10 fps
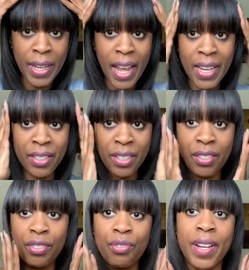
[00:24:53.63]
and
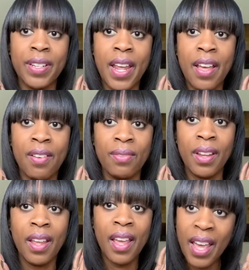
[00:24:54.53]
just straight down,
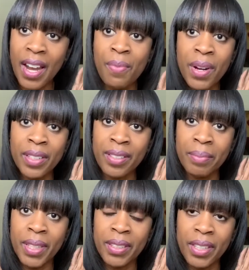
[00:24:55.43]
and I wanted
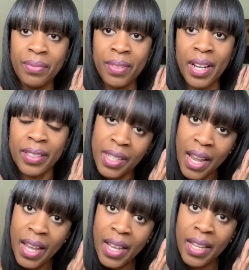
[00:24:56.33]
something different. I said,
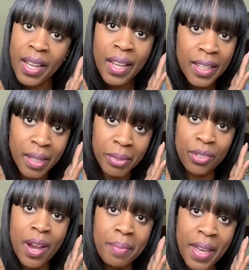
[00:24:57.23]
hey, let me
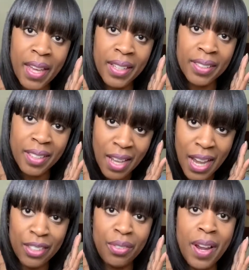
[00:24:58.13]
try bangs.
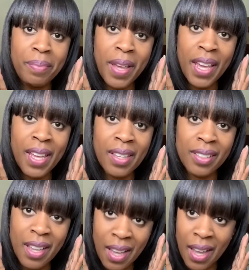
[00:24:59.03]
I tried
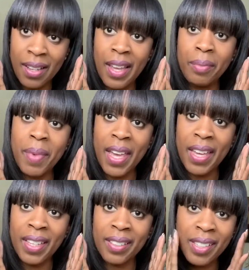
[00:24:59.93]
bangs. I like
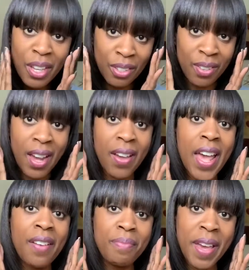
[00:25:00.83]
bangs. So now I
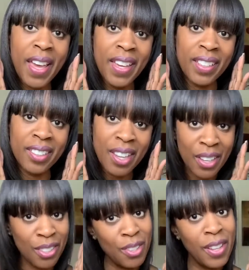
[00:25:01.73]
have bangs.
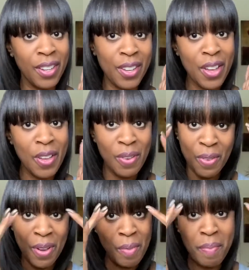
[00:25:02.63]
So there you go.
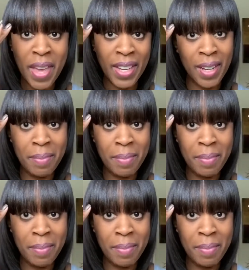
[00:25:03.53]
Bangity